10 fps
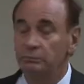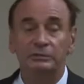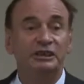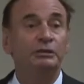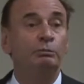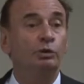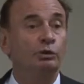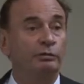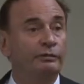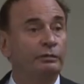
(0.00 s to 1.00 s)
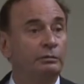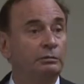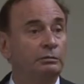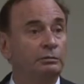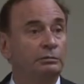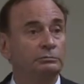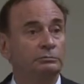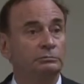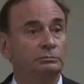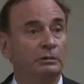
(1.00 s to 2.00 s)
didn't move.
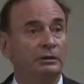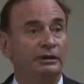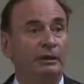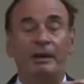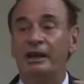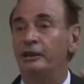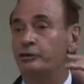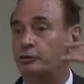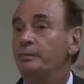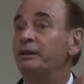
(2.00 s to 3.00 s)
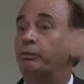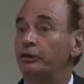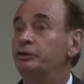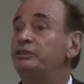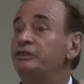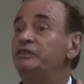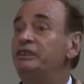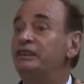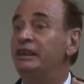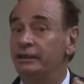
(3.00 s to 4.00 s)
They managed to make
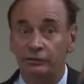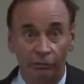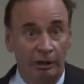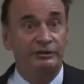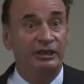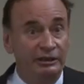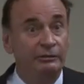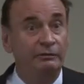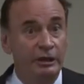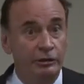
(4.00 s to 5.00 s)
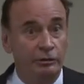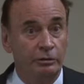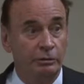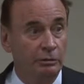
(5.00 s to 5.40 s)
productivity gain to offset inflation.